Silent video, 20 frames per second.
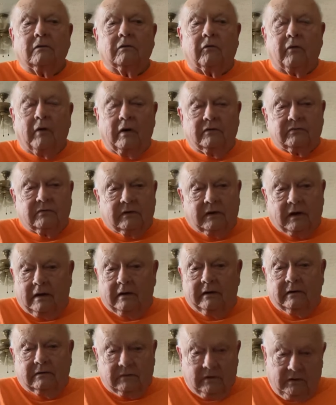Grayson
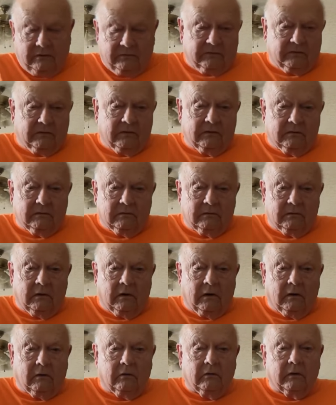County does it,
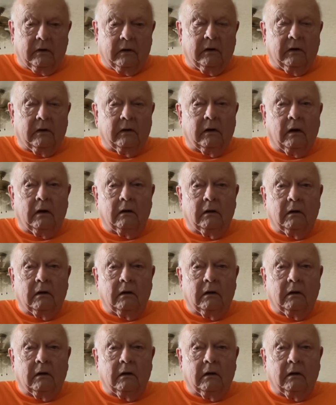and